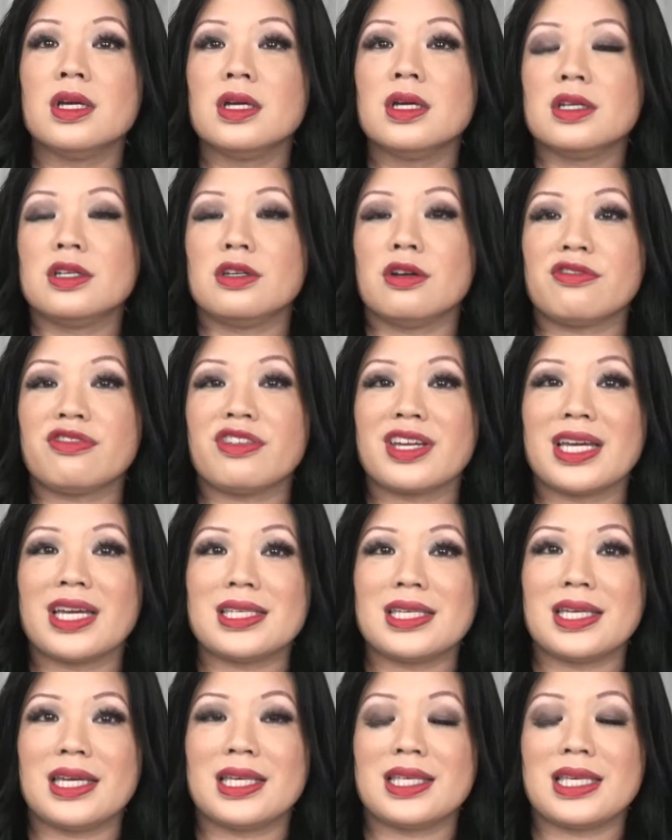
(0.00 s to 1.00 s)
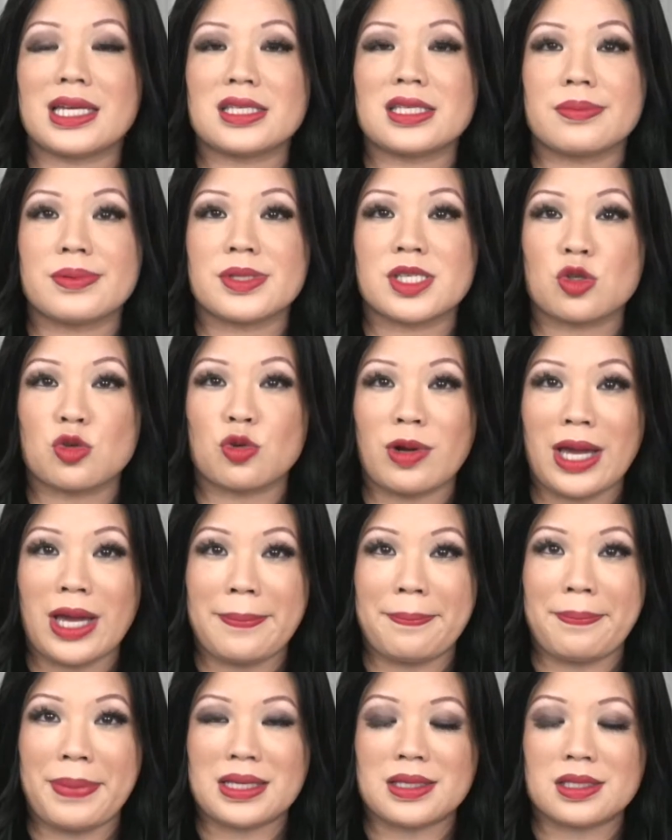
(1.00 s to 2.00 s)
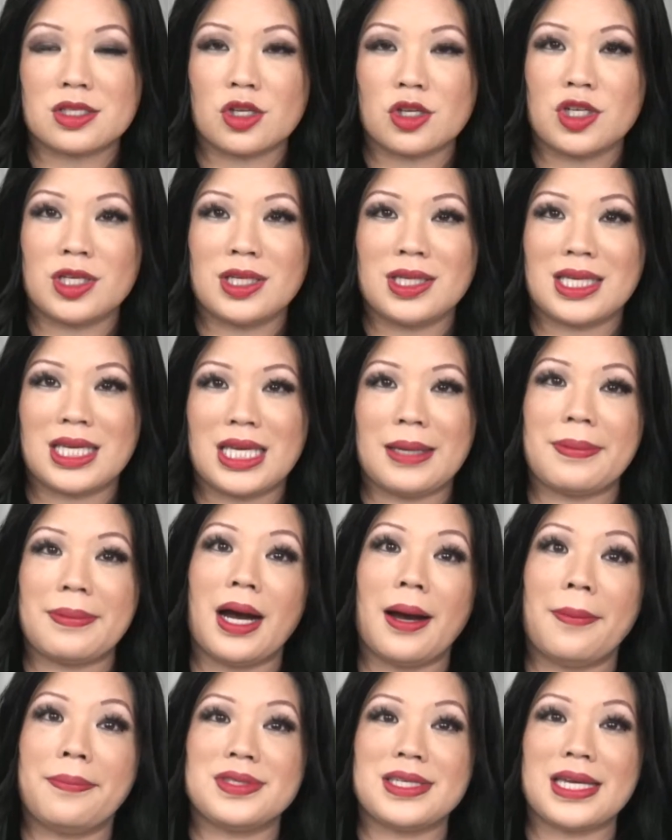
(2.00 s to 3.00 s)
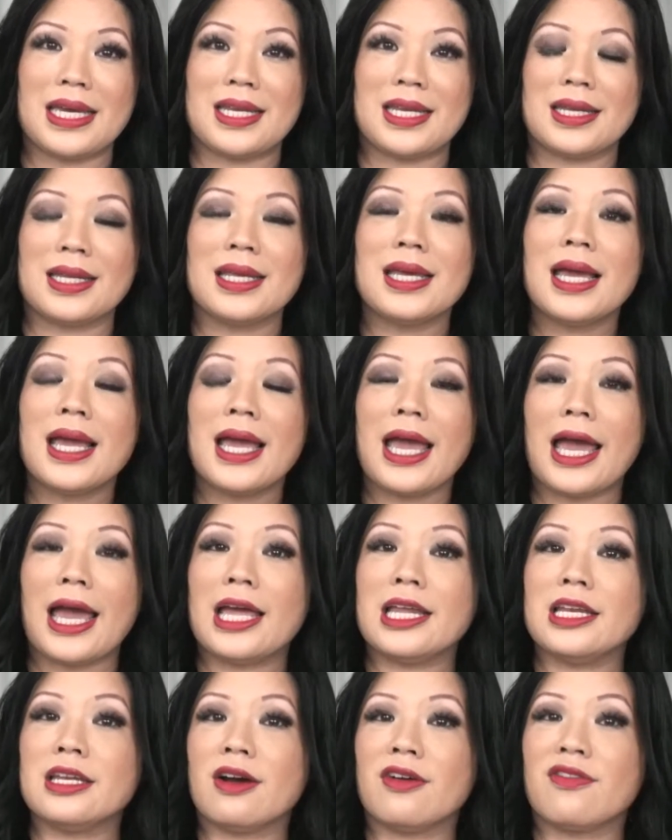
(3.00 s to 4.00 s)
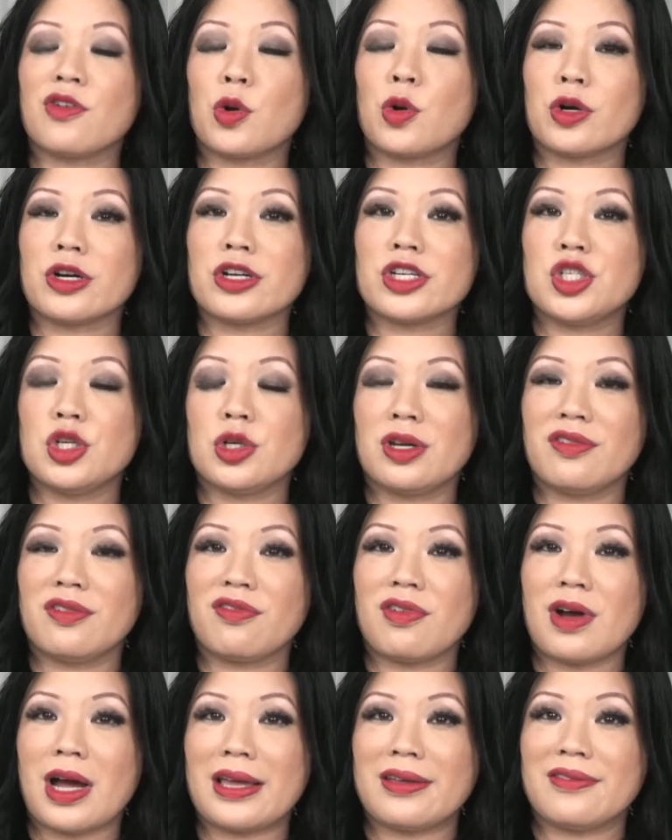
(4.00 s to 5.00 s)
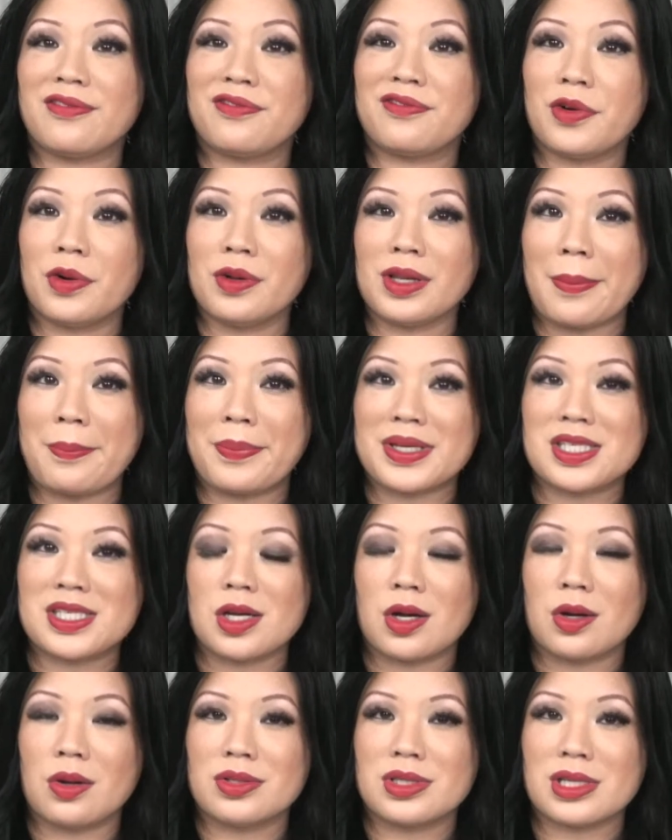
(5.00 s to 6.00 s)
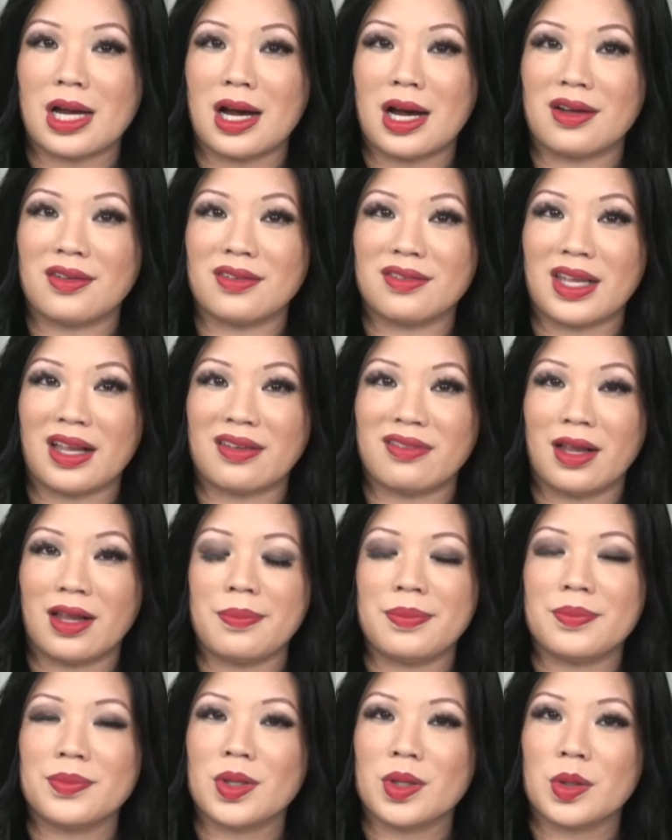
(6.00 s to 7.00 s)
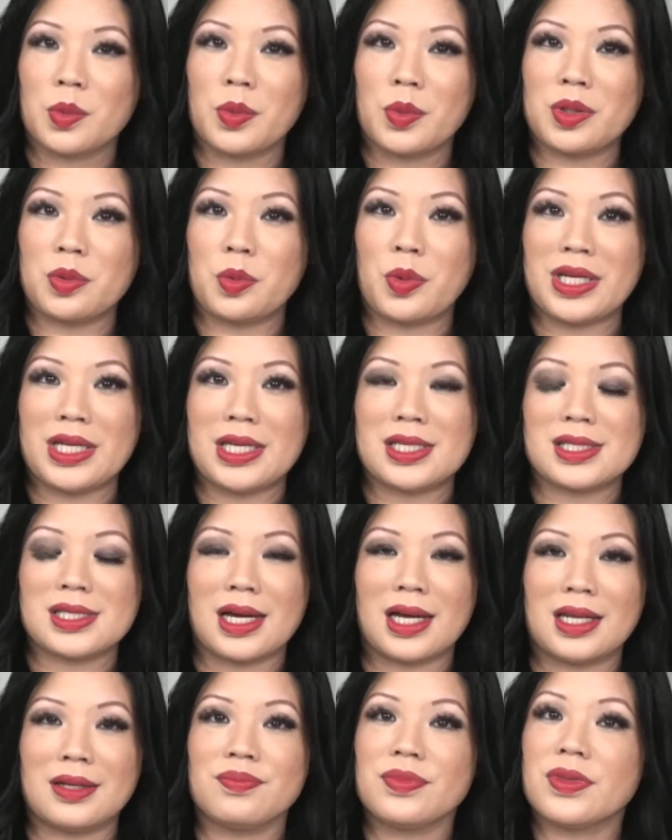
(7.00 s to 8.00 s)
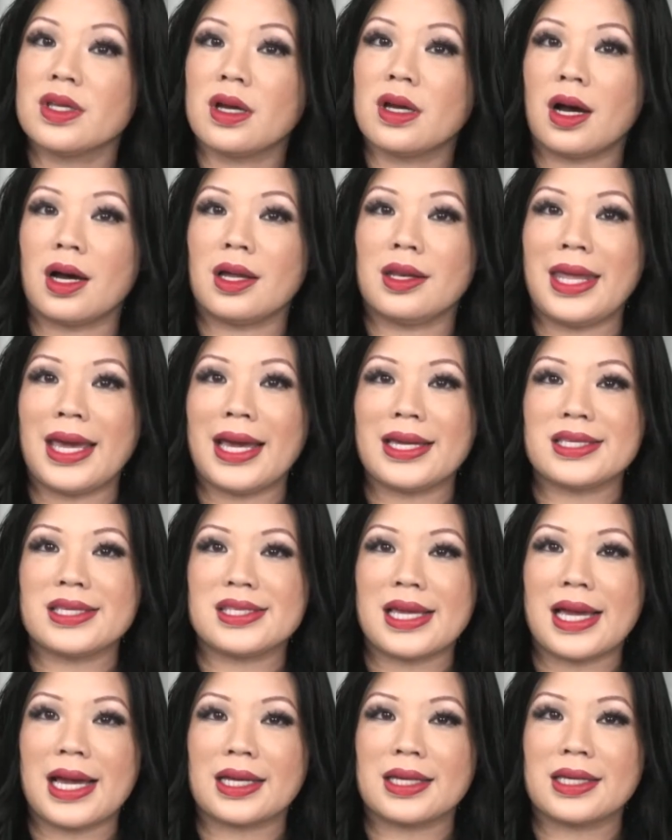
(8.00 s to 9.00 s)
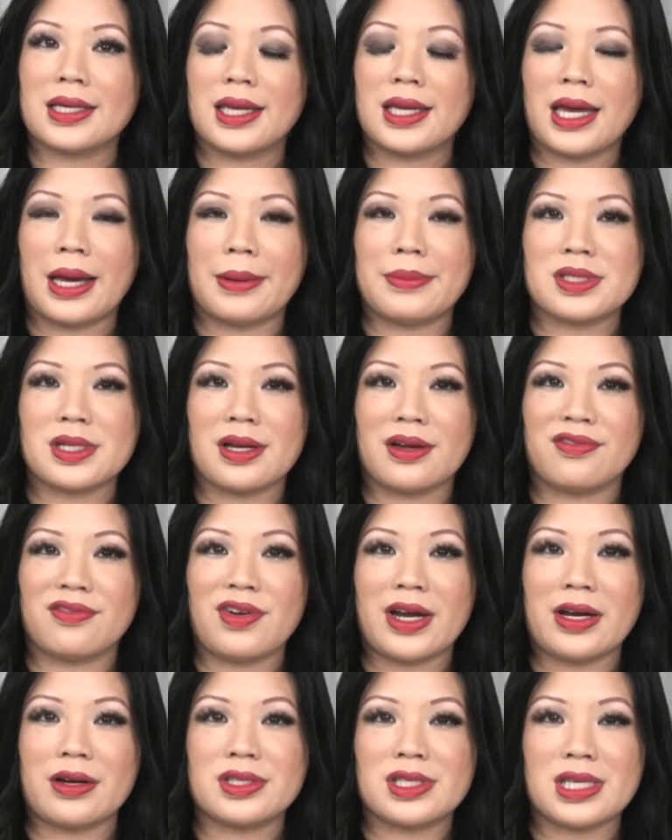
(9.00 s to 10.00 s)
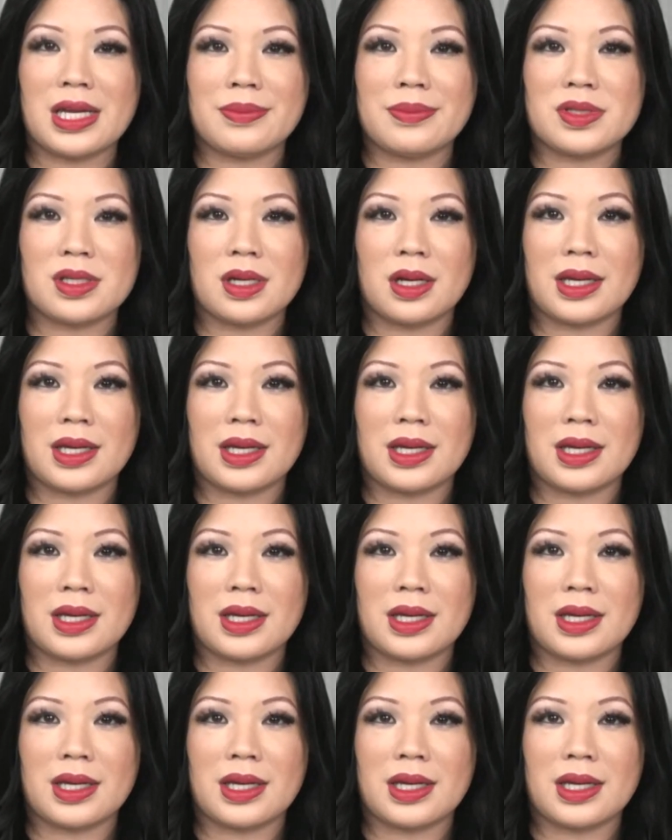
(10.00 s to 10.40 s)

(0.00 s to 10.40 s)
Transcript: don't forget to hit that subscribe button so you can keep updated. And of course, you can find full episodes of Level Up with Winnie Sun on NASDAQ, Amazon Fire, Samsung,